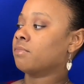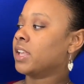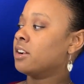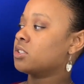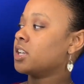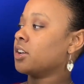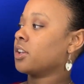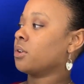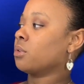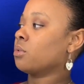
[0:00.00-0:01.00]
It'll tell
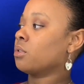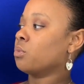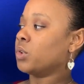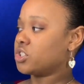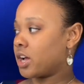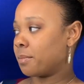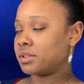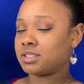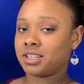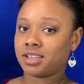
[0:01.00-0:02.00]
you which
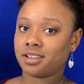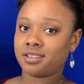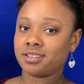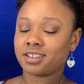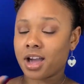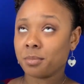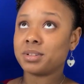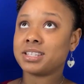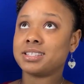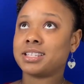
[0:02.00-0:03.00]
competency
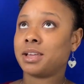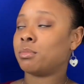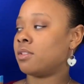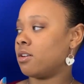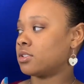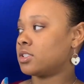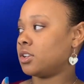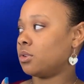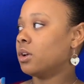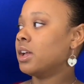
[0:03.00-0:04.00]
it belongs to,